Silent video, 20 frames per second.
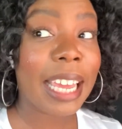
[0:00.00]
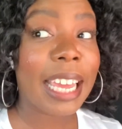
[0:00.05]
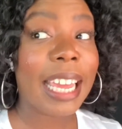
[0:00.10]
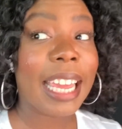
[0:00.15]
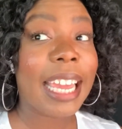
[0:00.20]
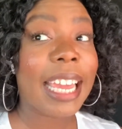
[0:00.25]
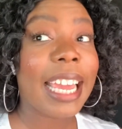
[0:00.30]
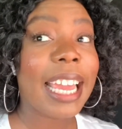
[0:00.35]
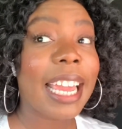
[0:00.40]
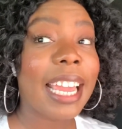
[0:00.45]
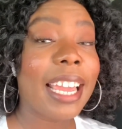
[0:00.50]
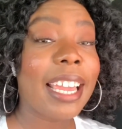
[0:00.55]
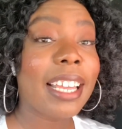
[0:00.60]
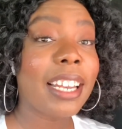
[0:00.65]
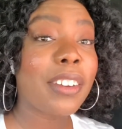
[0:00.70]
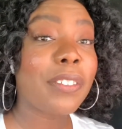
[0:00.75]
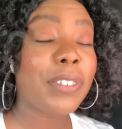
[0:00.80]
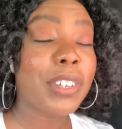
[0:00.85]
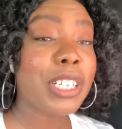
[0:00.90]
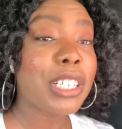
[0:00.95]

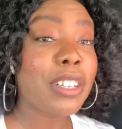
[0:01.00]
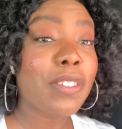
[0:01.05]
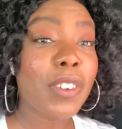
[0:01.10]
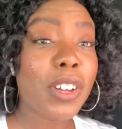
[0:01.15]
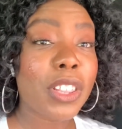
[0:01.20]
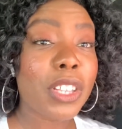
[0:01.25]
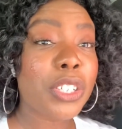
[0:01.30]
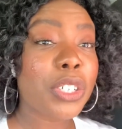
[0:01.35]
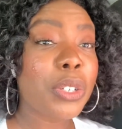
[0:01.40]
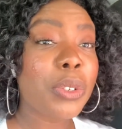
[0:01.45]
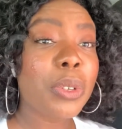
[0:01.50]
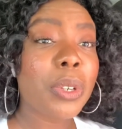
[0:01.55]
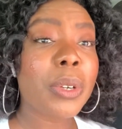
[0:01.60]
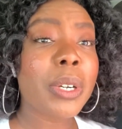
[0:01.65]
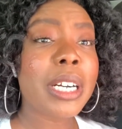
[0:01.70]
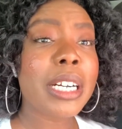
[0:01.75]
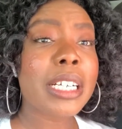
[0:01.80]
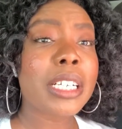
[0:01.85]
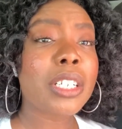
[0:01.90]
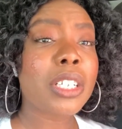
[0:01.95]
and first of all, the
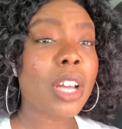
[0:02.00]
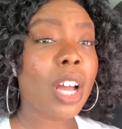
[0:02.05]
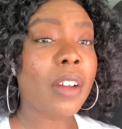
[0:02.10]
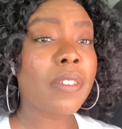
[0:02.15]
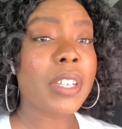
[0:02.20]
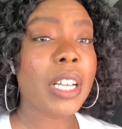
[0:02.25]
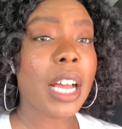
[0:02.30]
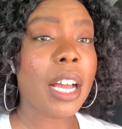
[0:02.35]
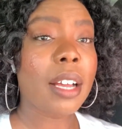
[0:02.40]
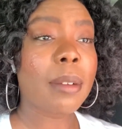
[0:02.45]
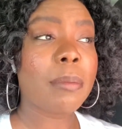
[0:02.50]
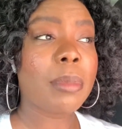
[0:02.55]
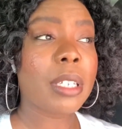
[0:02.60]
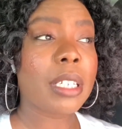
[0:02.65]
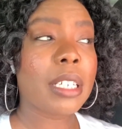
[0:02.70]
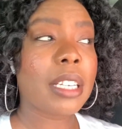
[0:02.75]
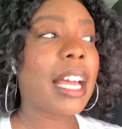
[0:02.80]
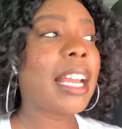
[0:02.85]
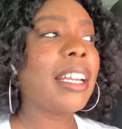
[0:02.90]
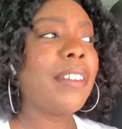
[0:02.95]
2-door soft tops,
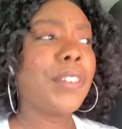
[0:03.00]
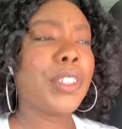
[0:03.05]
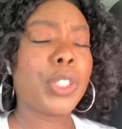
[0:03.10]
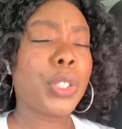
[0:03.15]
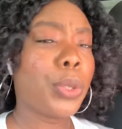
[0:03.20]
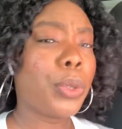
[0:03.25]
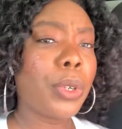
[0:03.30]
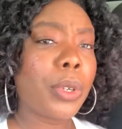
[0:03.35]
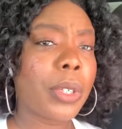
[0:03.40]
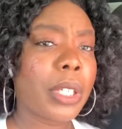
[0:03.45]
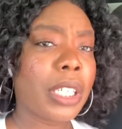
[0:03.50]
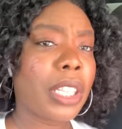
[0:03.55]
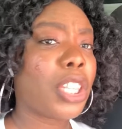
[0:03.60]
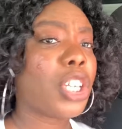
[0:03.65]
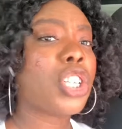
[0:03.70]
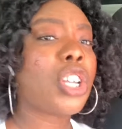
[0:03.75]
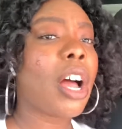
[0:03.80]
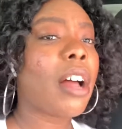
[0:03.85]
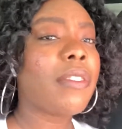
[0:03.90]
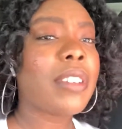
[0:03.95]
not even 2-door, the
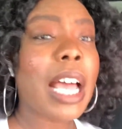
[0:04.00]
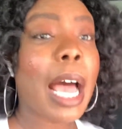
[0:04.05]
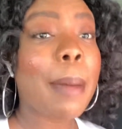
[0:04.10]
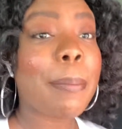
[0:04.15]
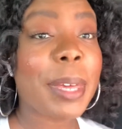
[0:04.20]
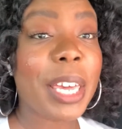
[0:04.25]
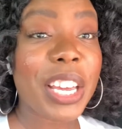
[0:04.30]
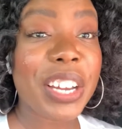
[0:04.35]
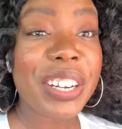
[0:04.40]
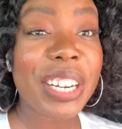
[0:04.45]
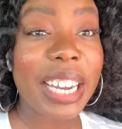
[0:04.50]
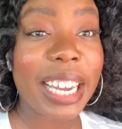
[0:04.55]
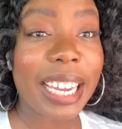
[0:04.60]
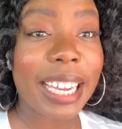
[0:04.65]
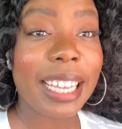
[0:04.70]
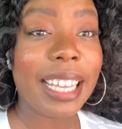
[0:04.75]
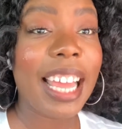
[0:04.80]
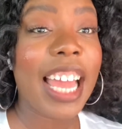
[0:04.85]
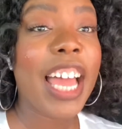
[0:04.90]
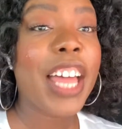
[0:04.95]
soft top period,
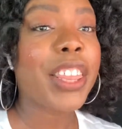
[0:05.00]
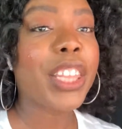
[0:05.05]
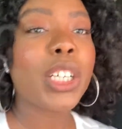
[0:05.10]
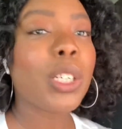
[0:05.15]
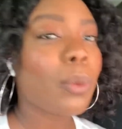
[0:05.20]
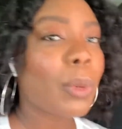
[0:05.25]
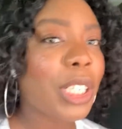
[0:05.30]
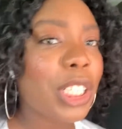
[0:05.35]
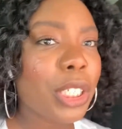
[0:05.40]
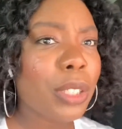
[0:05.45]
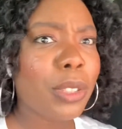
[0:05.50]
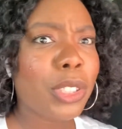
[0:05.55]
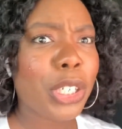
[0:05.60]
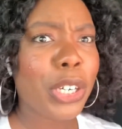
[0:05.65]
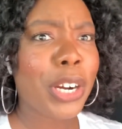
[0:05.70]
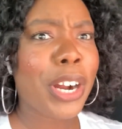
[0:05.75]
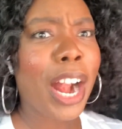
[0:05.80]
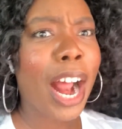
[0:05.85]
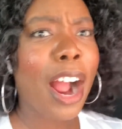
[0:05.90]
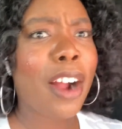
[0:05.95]
their windows
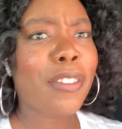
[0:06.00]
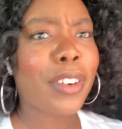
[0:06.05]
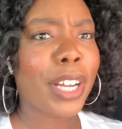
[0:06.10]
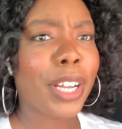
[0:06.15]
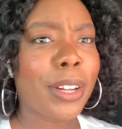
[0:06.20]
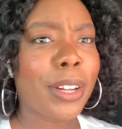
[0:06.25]
are not real.